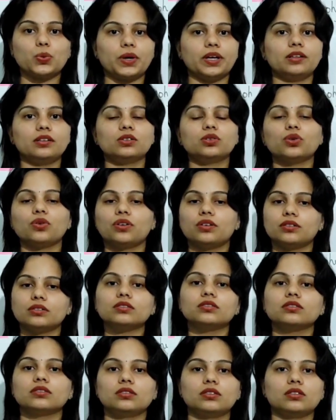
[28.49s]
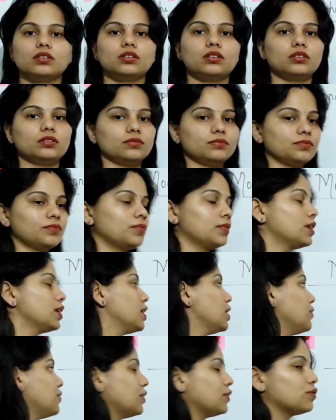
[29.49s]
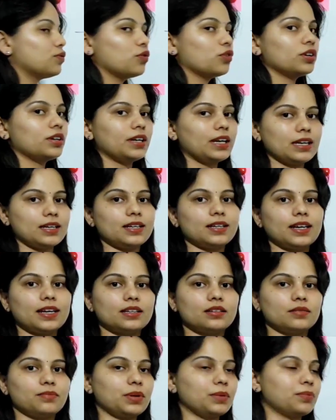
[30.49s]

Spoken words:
12th or even for NET and NET